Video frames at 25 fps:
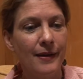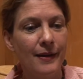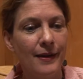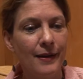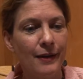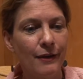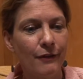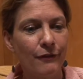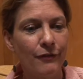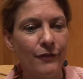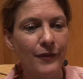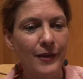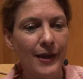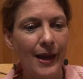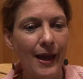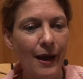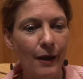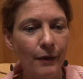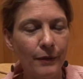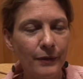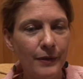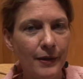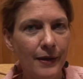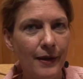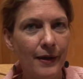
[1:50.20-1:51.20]
If the
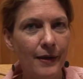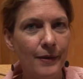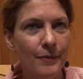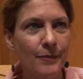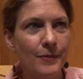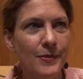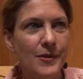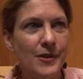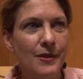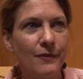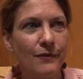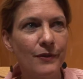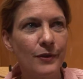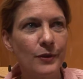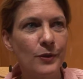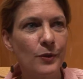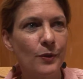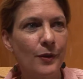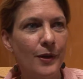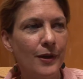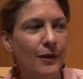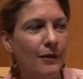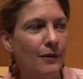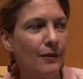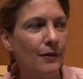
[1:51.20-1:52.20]
outcomes of the
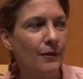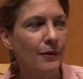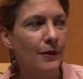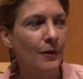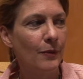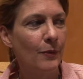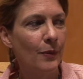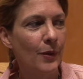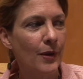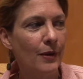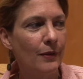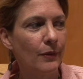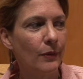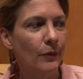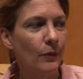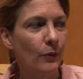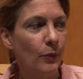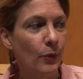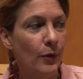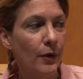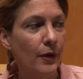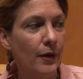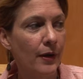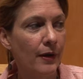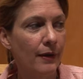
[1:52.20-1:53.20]
2031
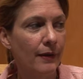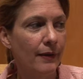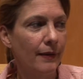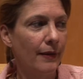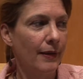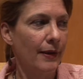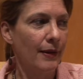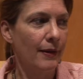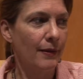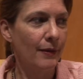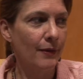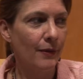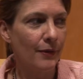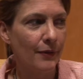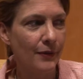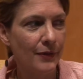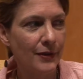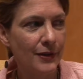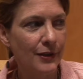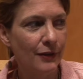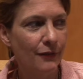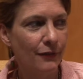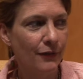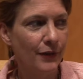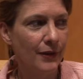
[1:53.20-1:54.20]
work and all the
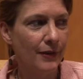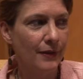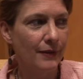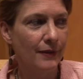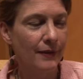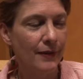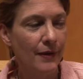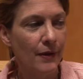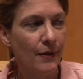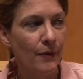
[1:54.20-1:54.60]
different